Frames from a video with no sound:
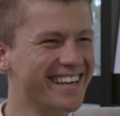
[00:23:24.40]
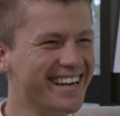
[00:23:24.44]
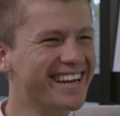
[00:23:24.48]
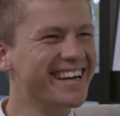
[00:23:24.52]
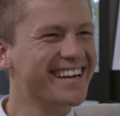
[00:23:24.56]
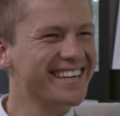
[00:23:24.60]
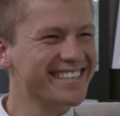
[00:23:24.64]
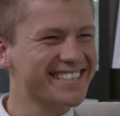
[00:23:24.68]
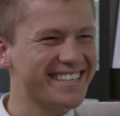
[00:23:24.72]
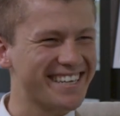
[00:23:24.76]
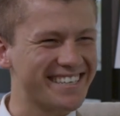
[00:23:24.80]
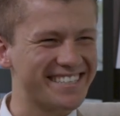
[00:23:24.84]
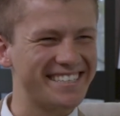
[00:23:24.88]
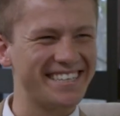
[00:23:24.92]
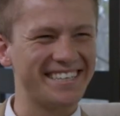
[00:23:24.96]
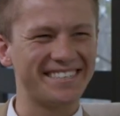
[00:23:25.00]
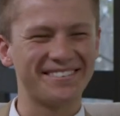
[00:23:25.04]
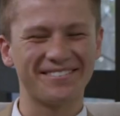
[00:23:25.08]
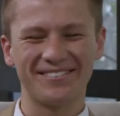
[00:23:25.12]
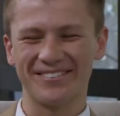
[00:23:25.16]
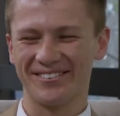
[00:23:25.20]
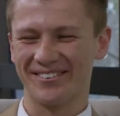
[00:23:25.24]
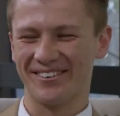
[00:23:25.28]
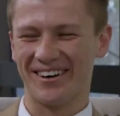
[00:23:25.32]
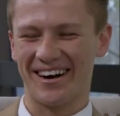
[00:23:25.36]
A
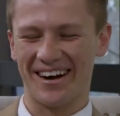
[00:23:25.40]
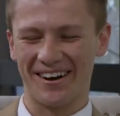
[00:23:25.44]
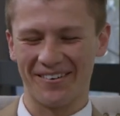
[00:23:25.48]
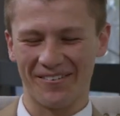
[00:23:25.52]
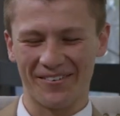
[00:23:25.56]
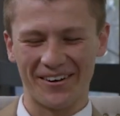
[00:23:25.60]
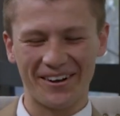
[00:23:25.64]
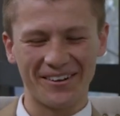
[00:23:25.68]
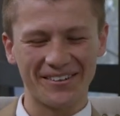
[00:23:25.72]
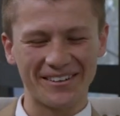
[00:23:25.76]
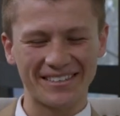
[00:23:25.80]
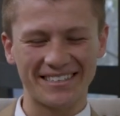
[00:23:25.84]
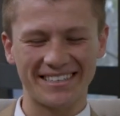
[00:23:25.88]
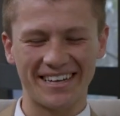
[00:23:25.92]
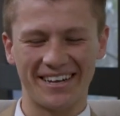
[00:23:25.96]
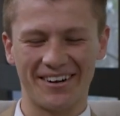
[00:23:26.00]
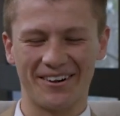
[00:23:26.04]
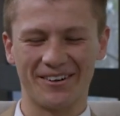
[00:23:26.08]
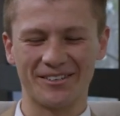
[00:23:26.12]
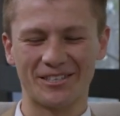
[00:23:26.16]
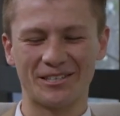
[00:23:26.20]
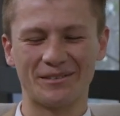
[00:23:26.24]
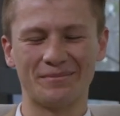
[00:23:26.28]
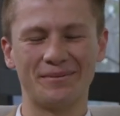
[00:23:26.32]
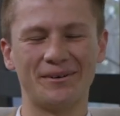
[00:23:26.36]
successful real estate
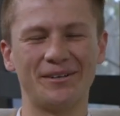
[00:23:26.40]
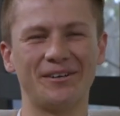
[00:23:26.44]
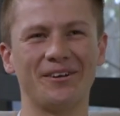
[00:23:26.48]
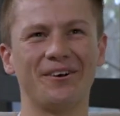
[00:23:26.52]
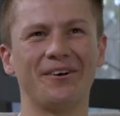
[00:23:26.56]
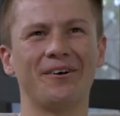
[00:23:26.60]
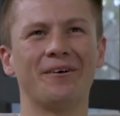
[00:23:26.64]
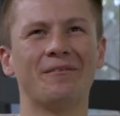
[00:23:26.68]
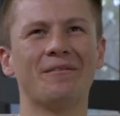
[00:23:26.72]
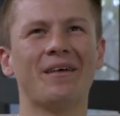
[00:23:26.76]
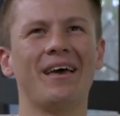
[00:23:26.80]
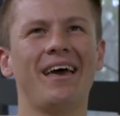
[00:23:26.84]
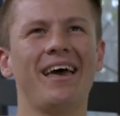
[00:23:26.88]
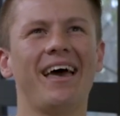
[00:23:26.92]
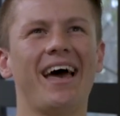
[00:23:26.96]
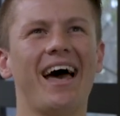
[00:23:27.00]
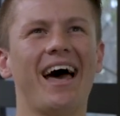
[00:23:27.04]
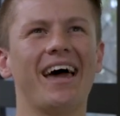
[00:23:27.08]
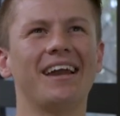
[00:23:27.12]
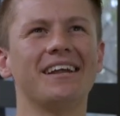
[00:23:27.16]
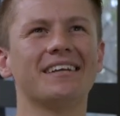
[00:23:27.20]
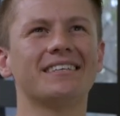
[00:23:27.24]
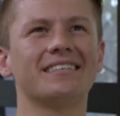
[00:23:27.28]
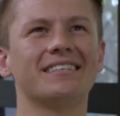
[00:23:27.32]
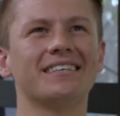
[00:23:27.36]
entrepreneur.
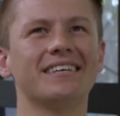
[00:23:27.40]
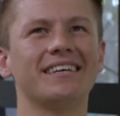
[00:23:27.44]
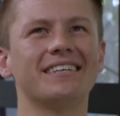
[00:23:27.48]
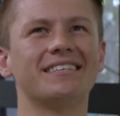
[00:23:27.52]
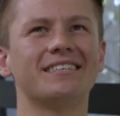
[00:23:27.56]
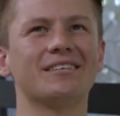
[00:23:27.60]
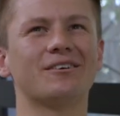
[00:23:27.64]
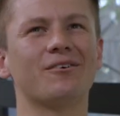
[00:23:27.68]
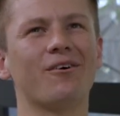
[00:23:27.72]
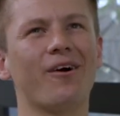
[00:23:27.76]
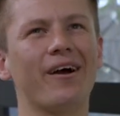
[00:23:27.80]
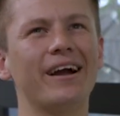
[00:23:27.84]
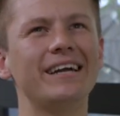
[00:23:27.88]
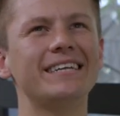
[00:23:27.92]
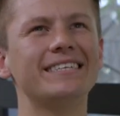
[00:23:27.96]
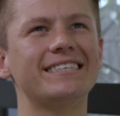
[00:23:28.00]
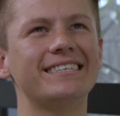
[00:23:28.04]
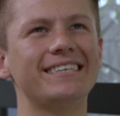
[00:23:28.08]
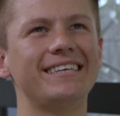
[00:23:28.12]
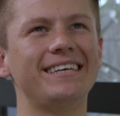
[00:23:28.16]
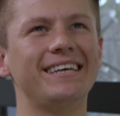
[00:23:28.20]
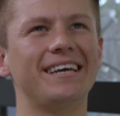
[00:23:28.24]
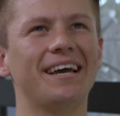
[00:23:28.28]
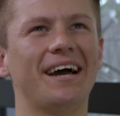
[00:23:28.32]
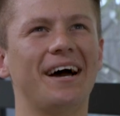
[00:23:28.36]
And it's a
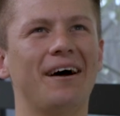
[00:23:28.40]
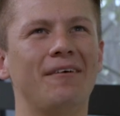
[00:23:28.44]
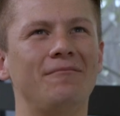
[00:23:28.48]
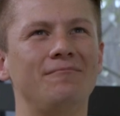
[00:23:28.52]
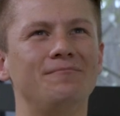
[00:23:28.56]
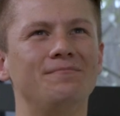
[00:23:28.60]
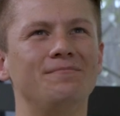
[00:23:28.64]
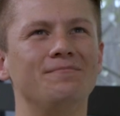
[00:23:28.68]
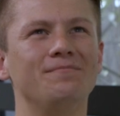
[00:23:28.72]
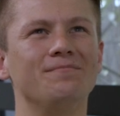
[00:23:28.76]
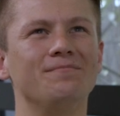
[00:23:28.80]
crazy, I